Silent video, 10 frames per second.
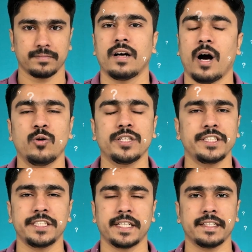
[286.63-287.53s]
How does
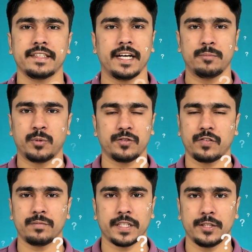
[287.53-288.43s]
it take the input
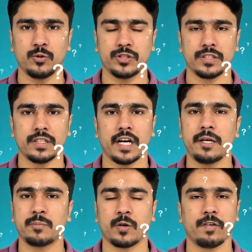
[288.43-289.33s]
from the user
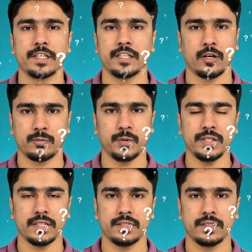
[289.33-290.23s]
and provide the output?
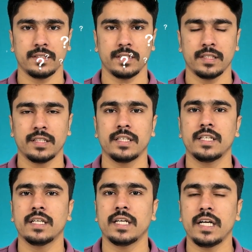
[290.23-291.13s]

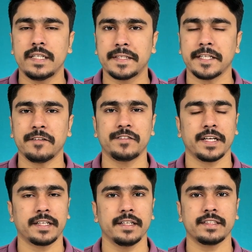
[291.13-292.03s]
Instead of
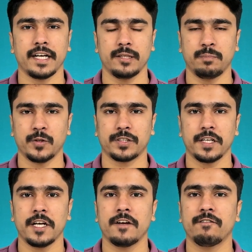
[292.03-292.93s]
taking the input
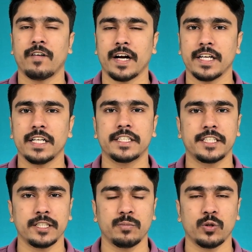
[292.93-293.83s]
via a
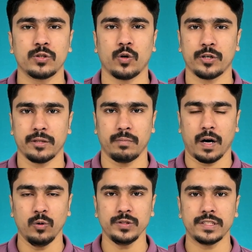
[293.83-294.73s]
keyboard or a
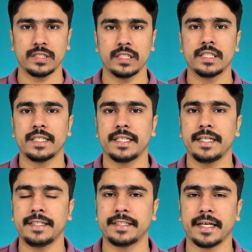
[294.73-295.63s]
mouse,
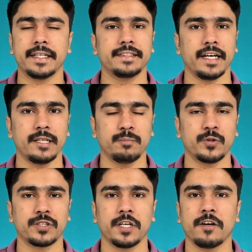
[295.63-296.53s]
it takes the
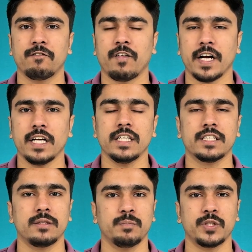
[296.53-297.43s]
input via a
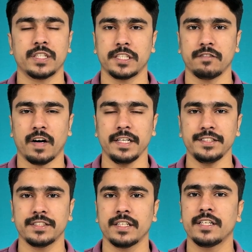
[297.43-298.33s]
computer
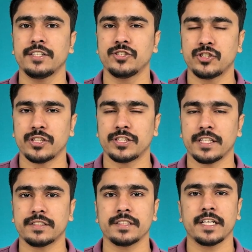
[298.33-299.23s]
device such
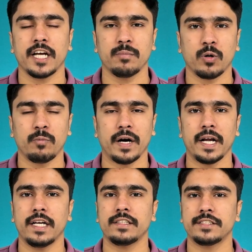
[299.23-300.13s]
as a
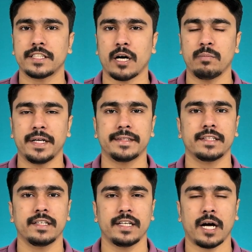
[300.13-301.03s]
mobile, tablet,
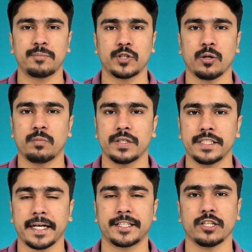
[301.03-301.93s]
laptop,
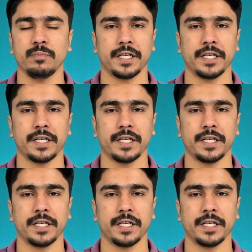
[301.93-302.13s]
desktop,